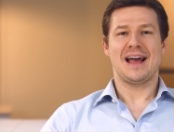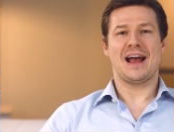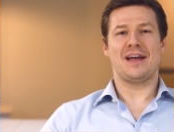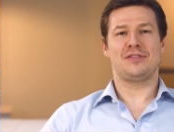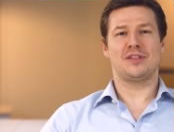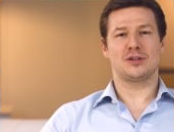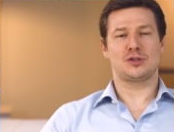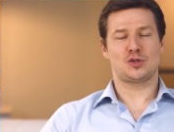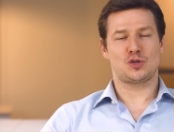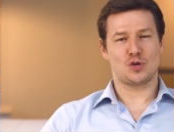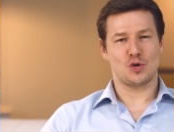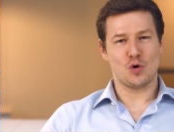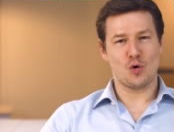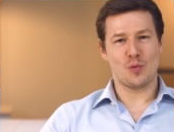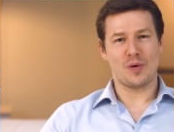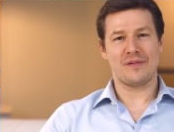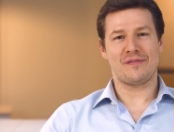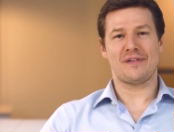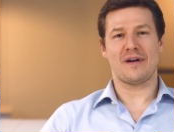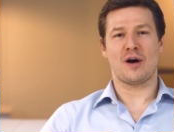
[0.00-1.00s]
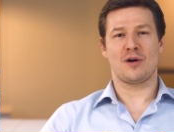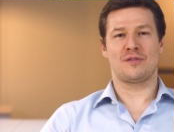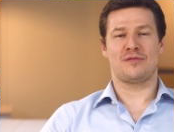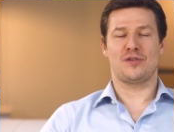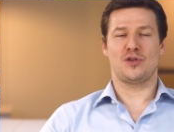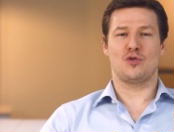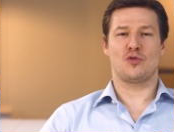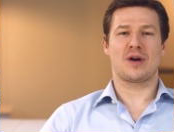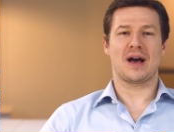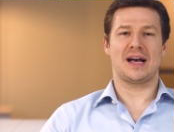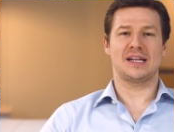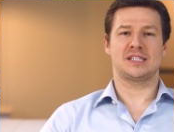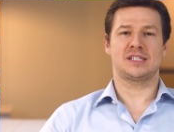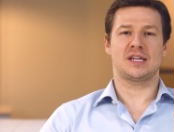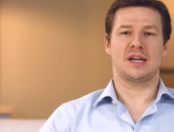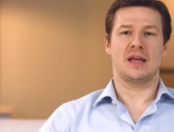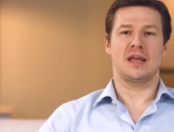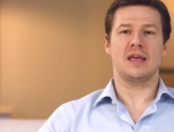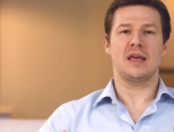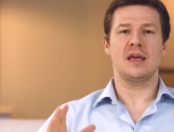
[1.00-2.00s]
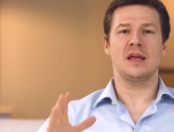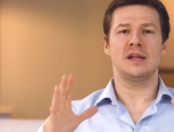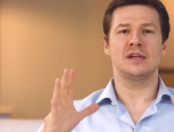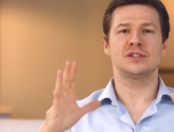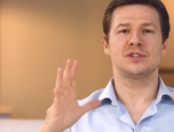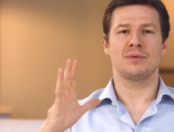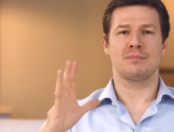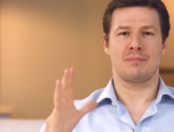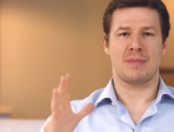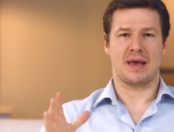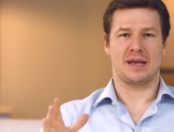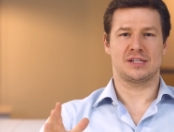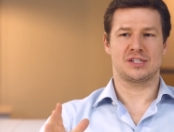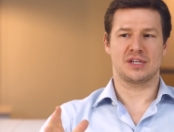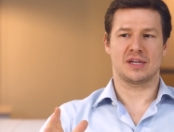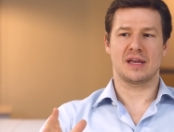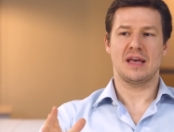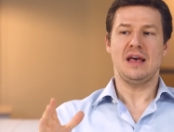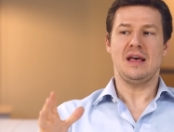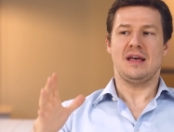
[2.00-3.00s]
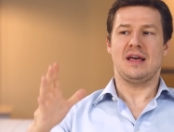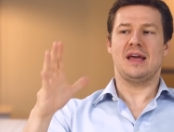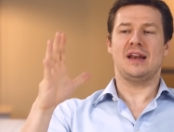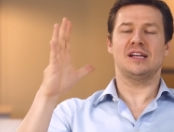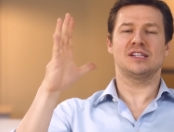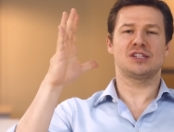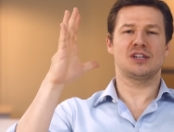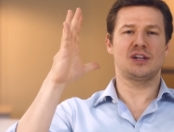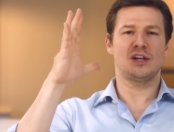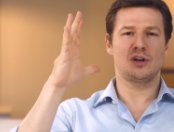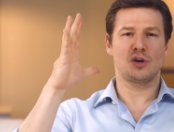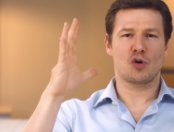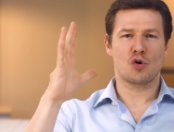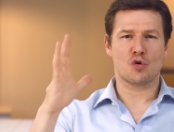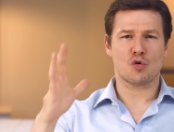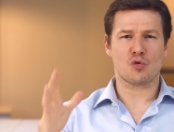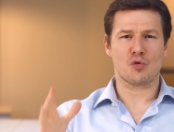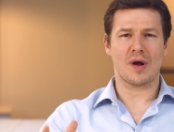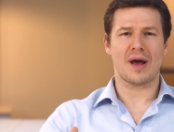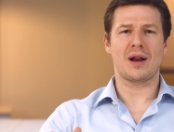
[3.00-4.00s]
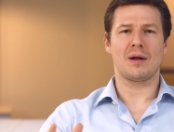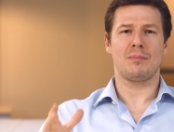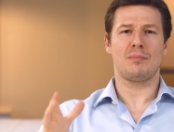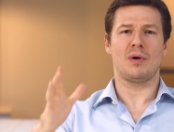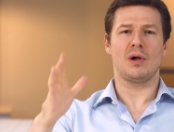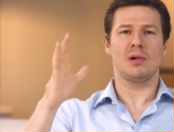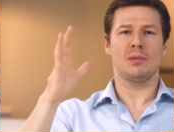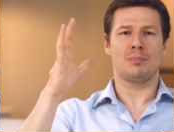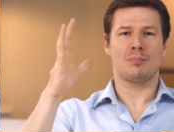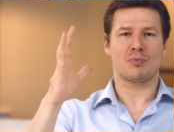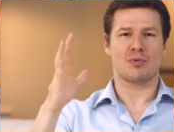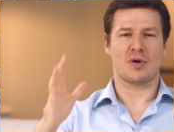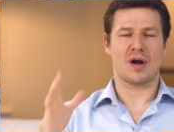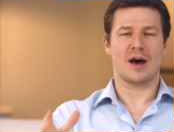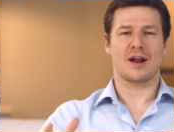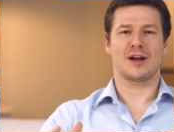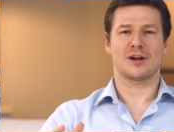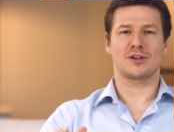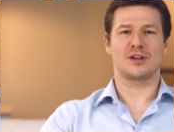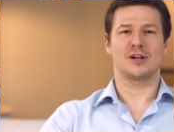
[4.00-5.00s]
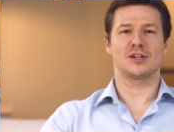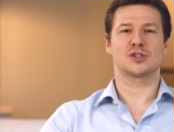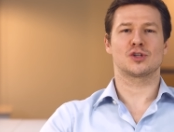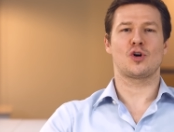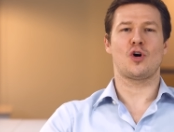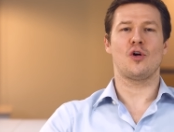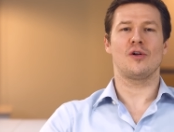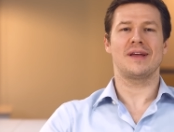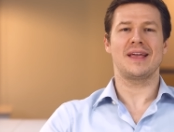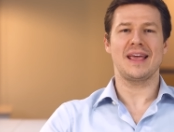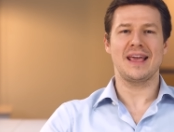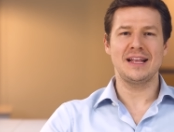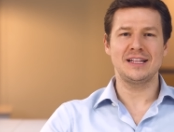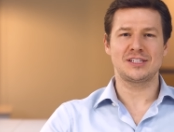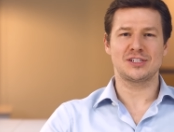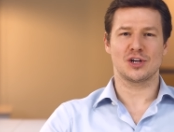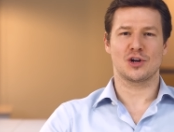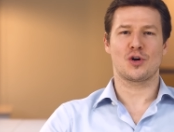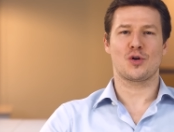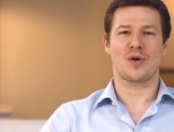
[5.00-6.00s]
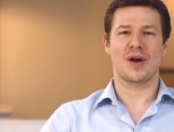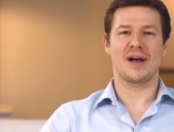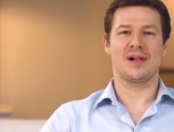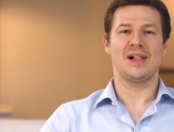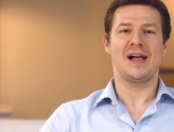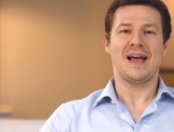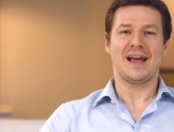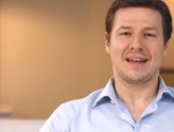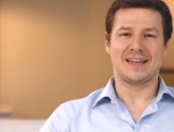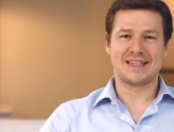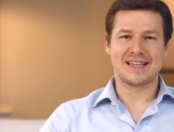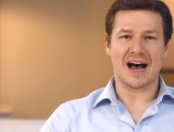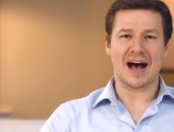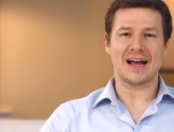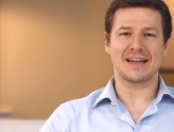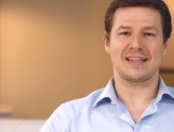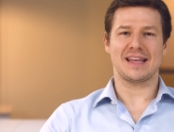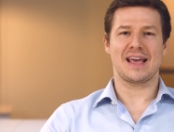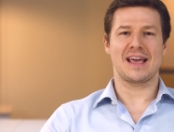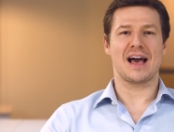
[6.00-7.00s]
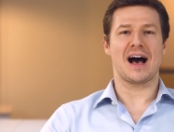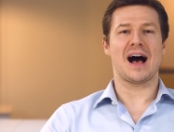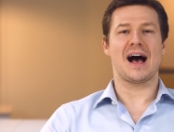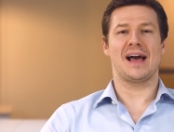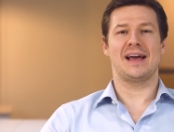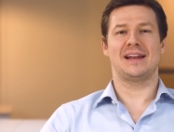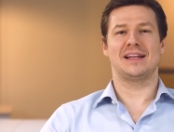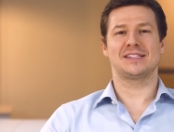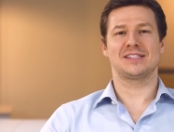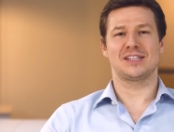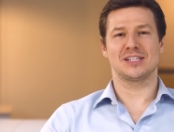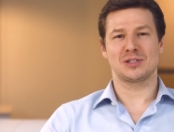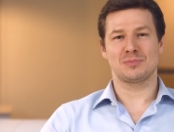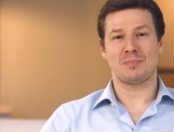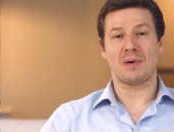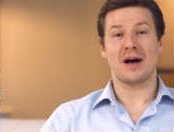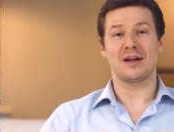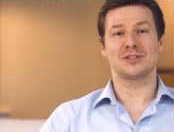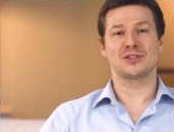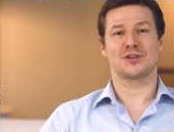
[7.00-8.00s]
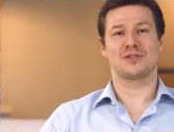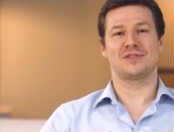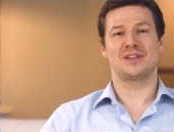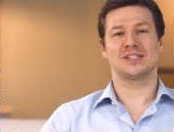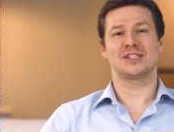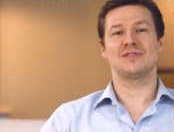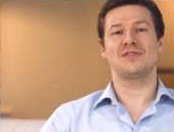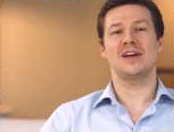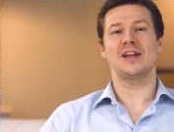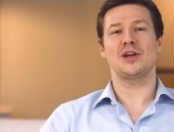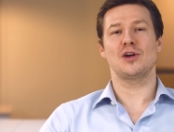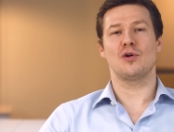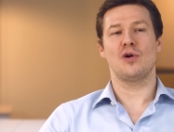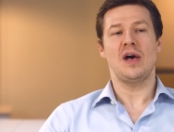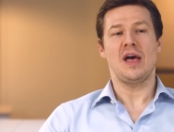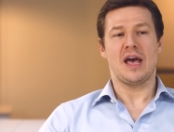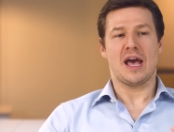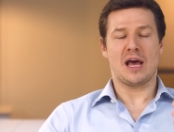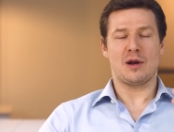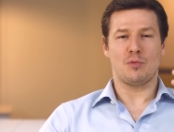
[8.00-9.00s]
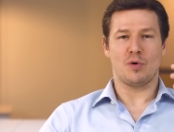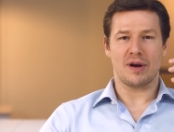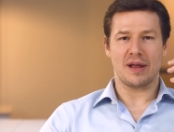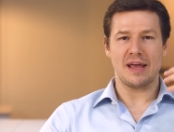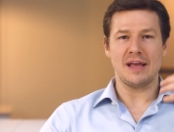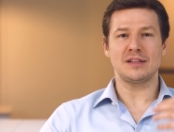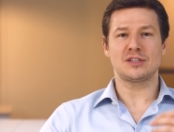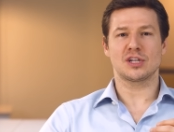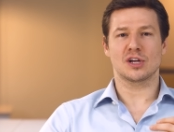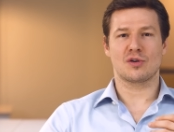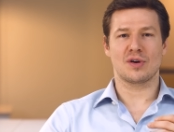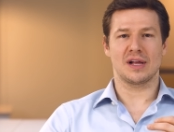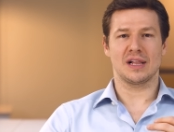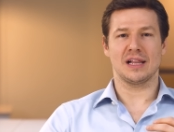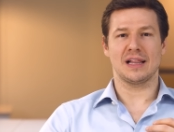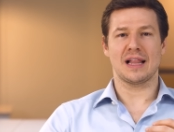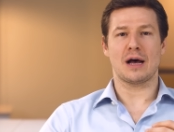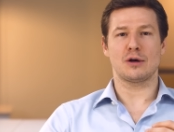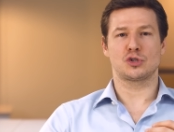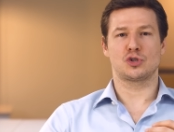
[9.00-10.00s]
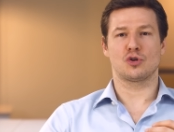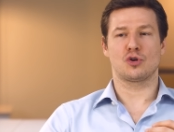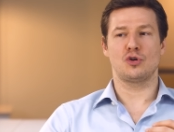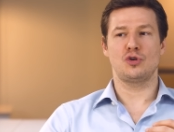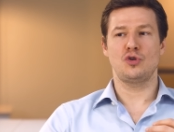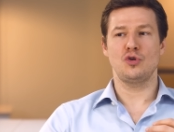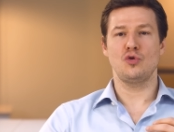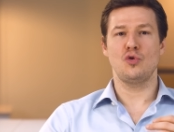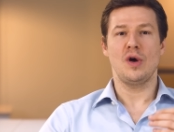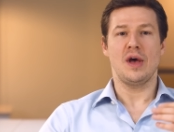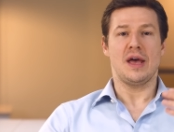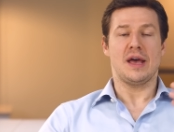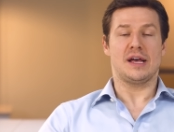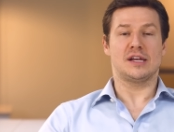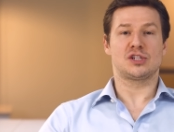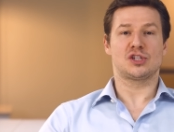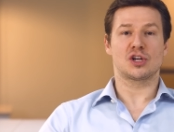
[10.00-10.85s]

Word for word: And the tool we found for you guys today, it is amazing. It is an incredible product. It is called Integrail.ai, and it's the sponsor of this video. And what Integrail allows you to do is